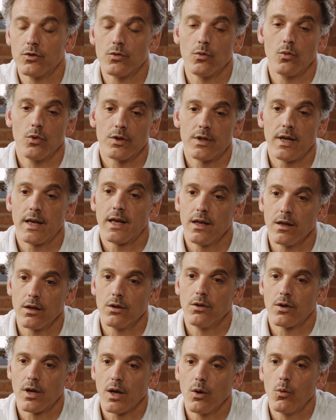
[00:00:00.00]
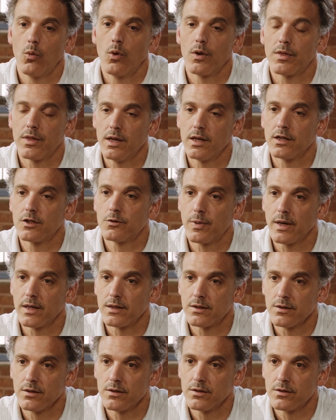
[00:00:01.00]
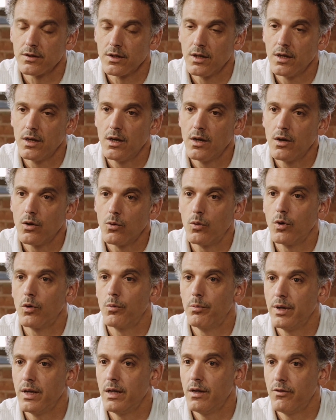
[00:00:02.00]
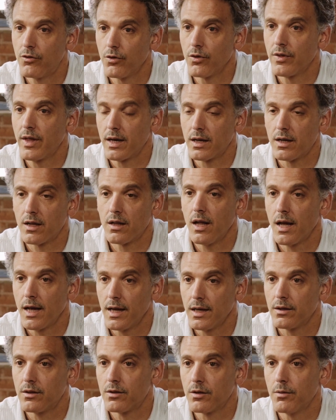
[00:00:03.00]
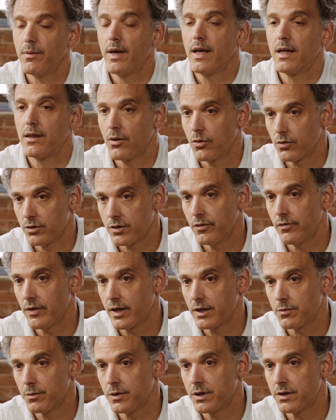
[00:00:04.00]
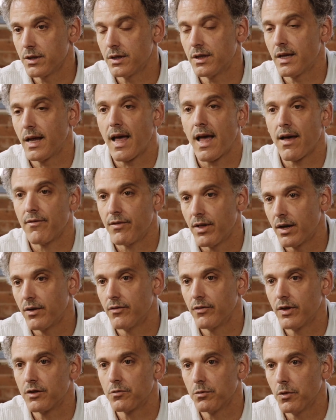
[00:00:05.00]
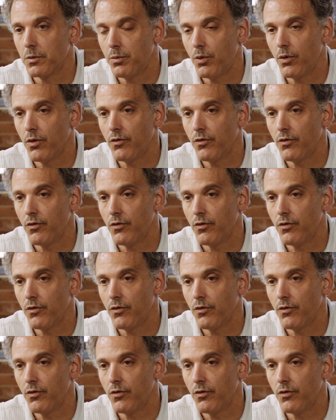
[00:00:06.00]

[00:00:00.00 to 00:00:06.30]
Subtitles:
is we're taking a look at what the expenses will be for that client to make those investments and to have that investment